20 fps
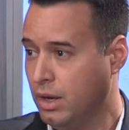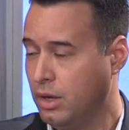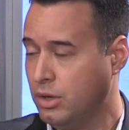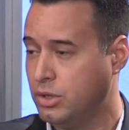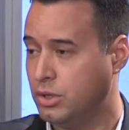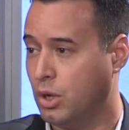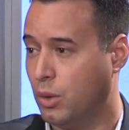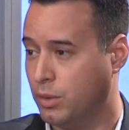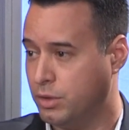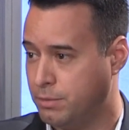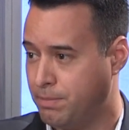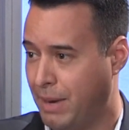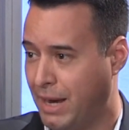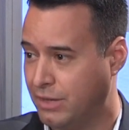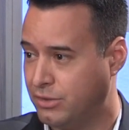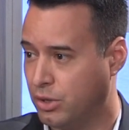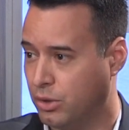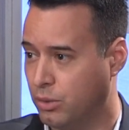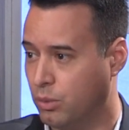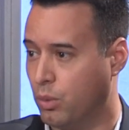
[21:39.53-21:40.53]
So it's
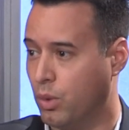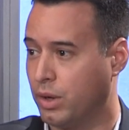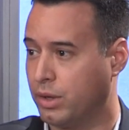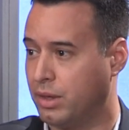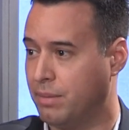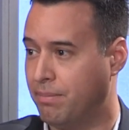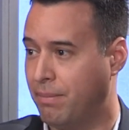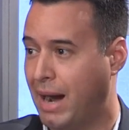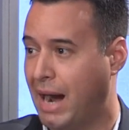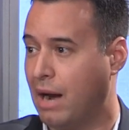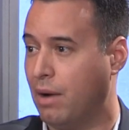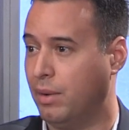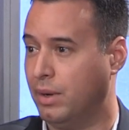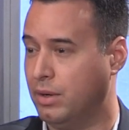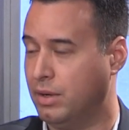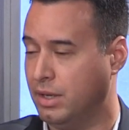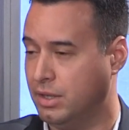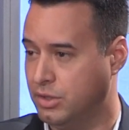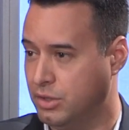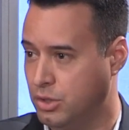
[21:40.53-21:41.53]
based on the work that
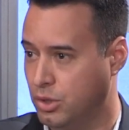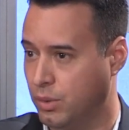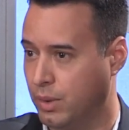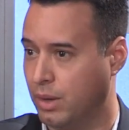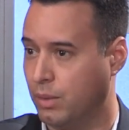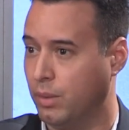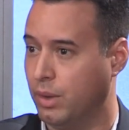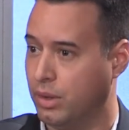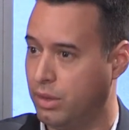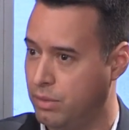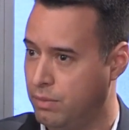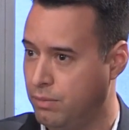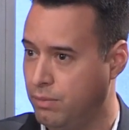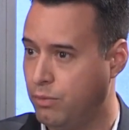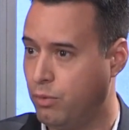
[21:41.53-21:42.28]
Myron is doing with